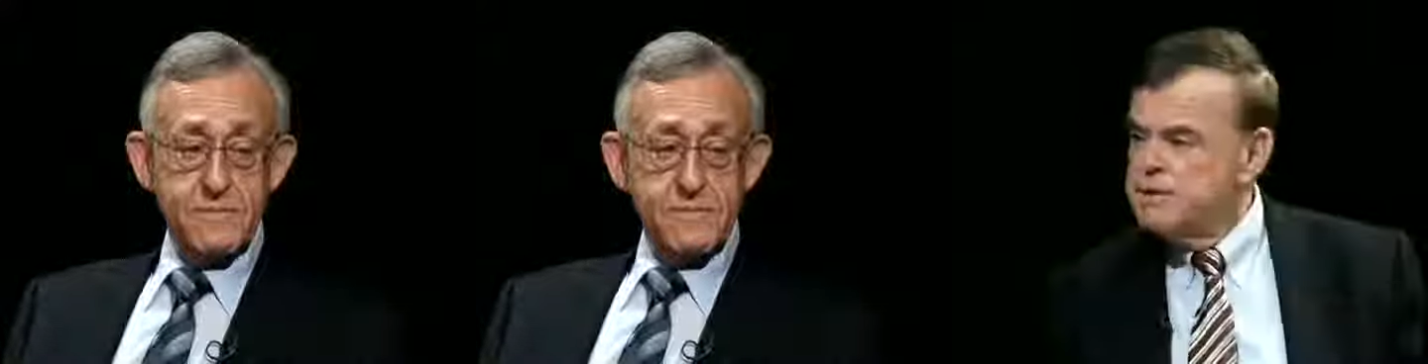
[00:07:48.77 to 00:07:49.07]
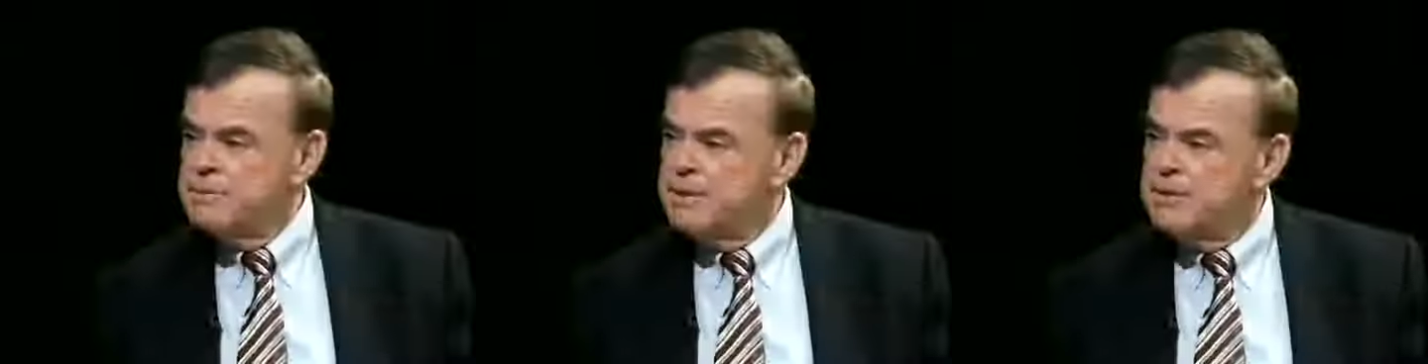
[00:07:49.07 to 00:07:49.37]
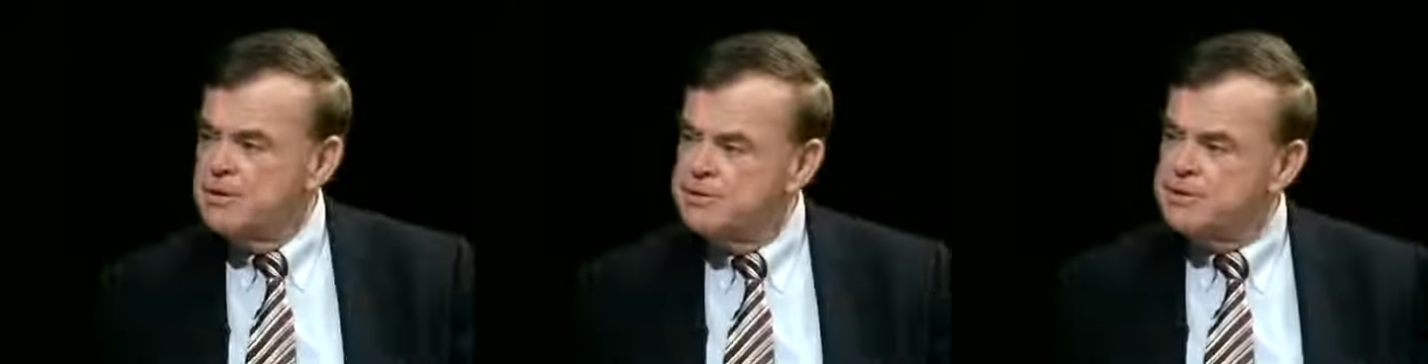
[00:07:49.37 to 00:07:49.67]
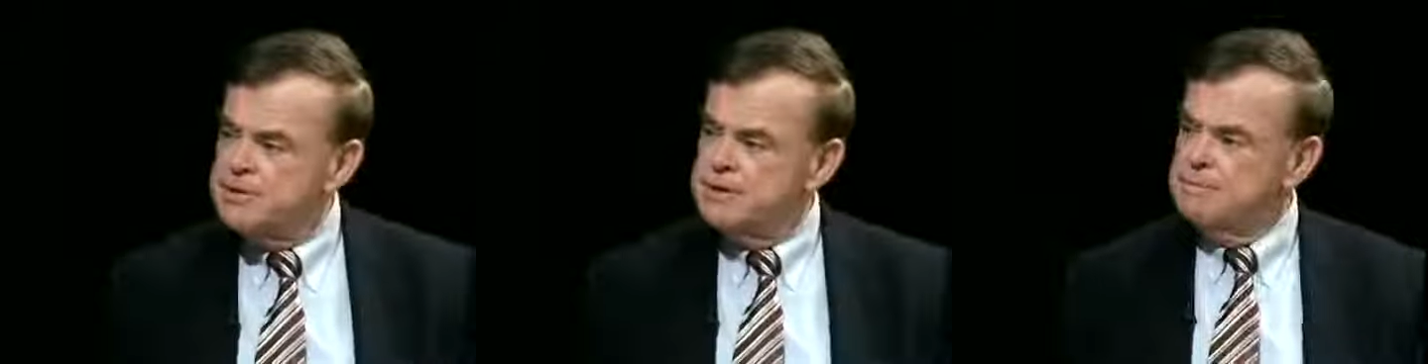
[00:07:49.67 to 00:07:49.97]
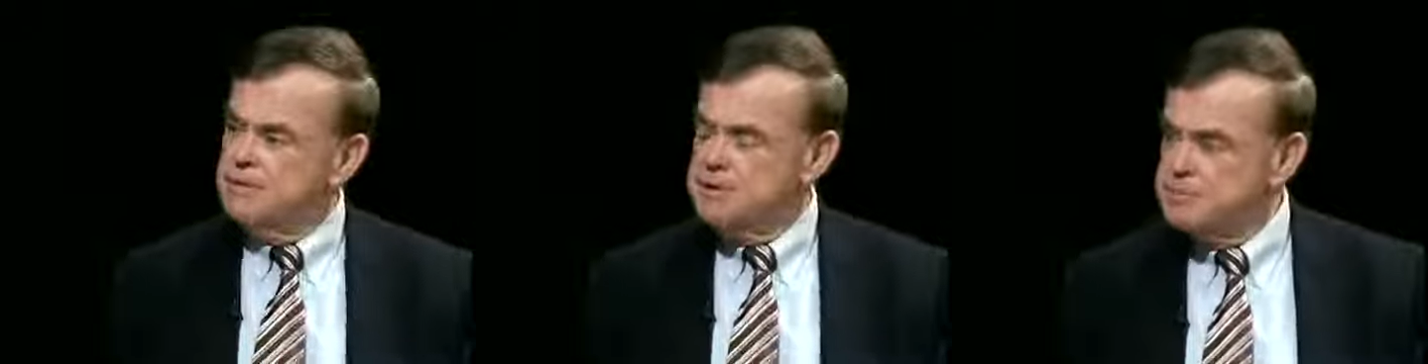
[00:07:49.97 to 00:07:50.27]
So you get about 100
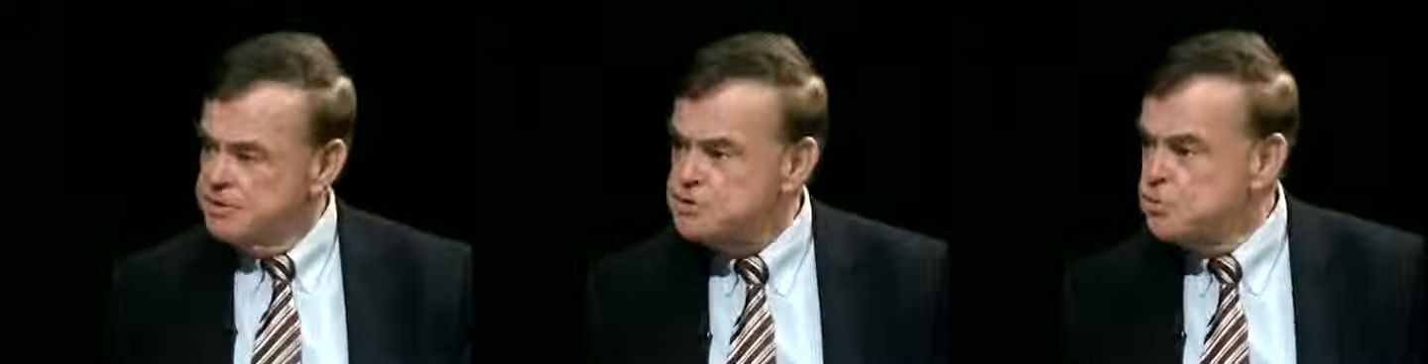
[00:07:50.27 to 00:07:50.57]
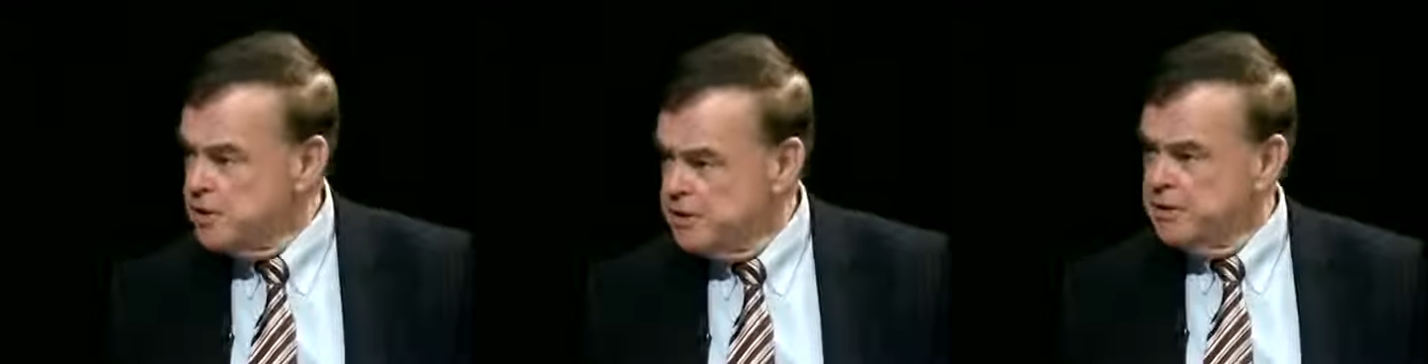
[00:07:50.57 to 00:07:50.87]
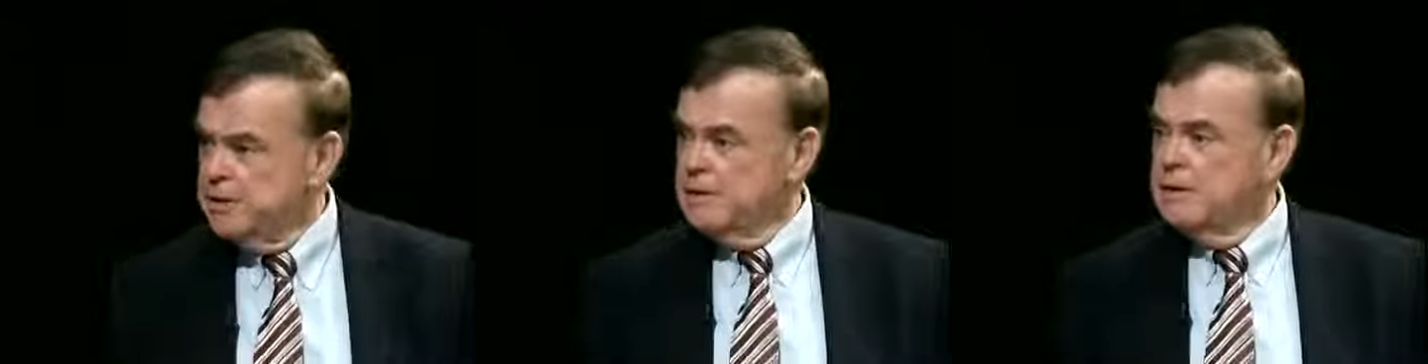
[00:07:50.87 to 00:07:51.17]
participants a week?